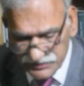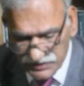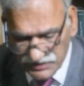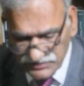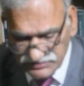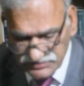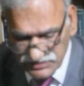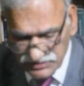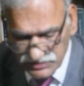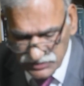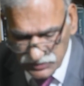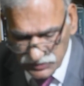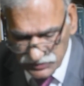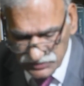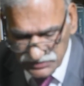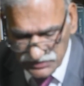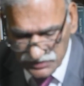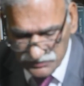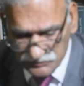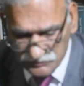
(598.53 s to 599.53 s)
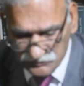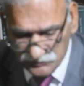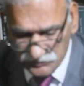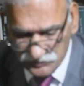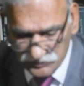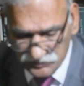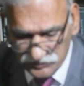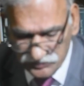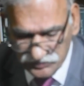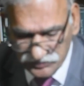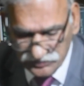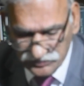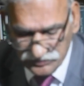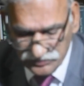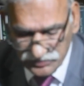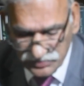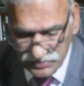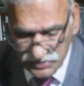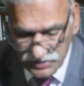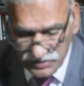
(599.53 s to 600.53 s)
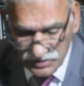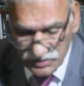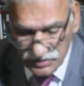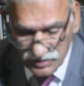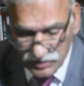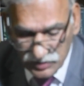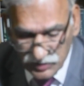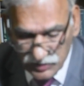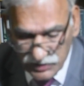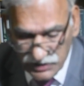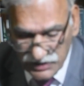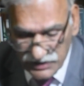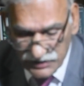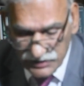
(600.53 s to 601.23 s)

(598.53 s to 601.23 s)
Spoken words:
execute them oral